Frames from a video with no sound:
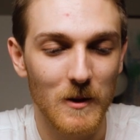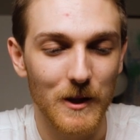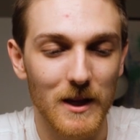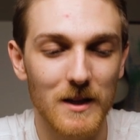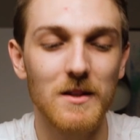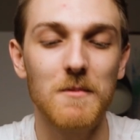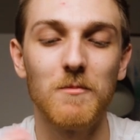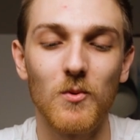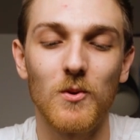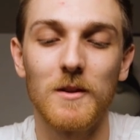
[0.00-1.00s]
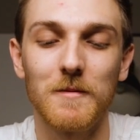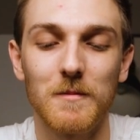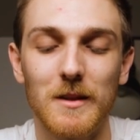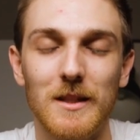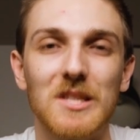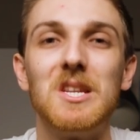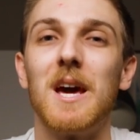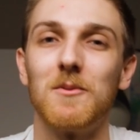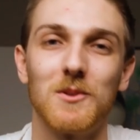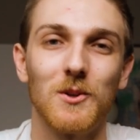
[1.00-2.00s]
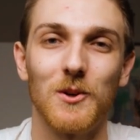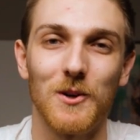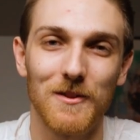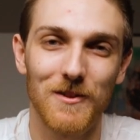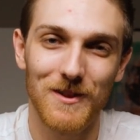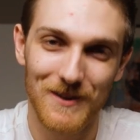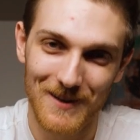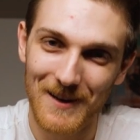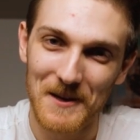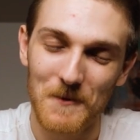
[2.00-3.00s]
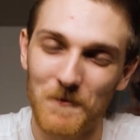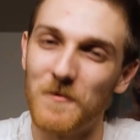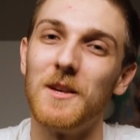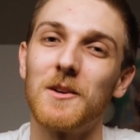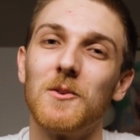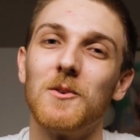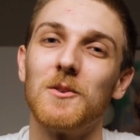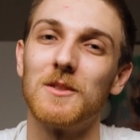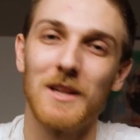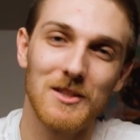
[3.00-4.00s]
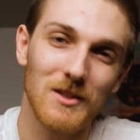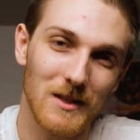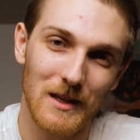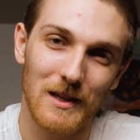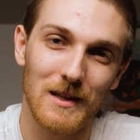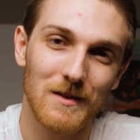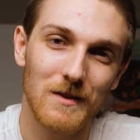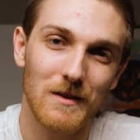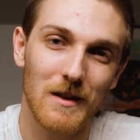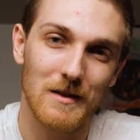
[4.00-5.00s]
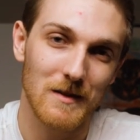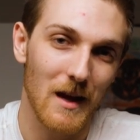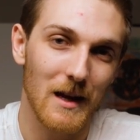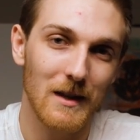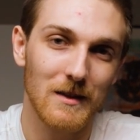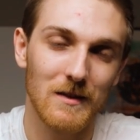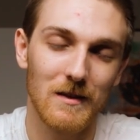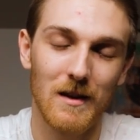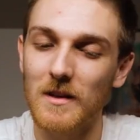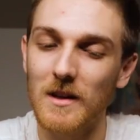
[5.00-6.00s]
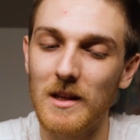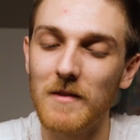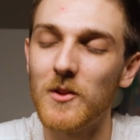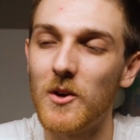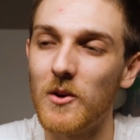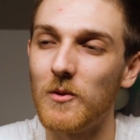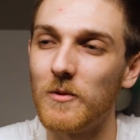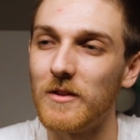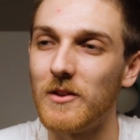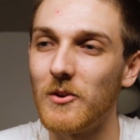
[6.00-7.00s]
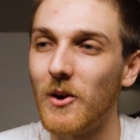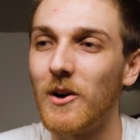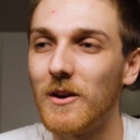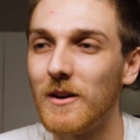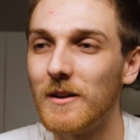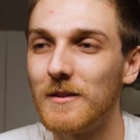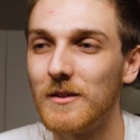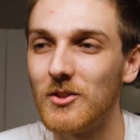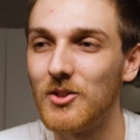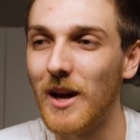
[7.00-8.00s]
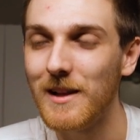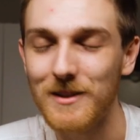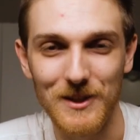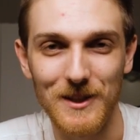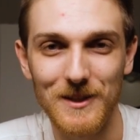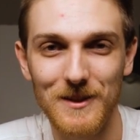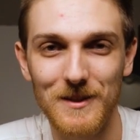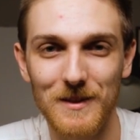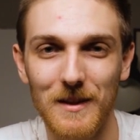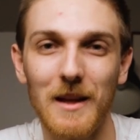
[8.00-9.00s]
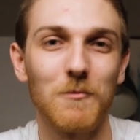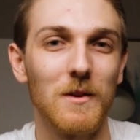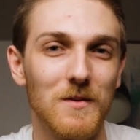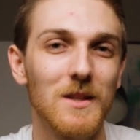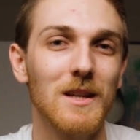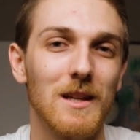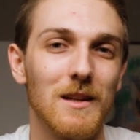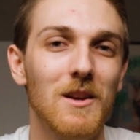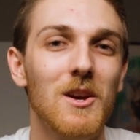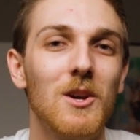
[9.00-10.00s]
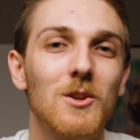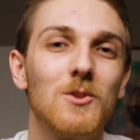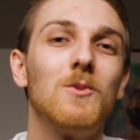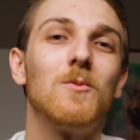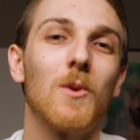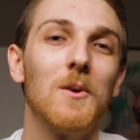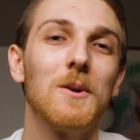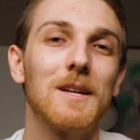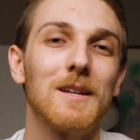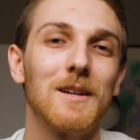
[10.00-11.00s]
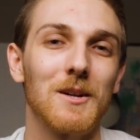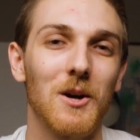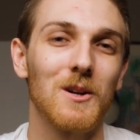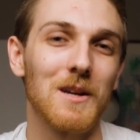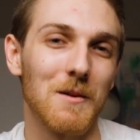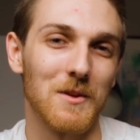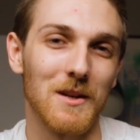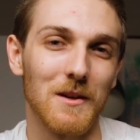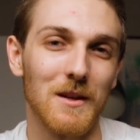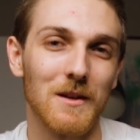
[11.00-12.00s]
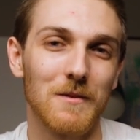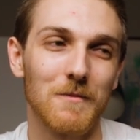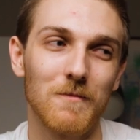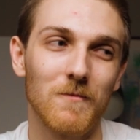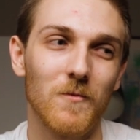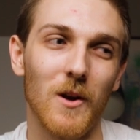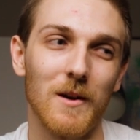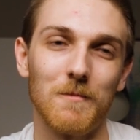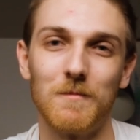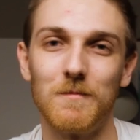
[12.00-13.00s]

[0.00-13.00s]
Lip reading: is a more down-to-earth vehicle, not just in its aesthetics. Even though there are challenges, like we've seen, to growing a car company from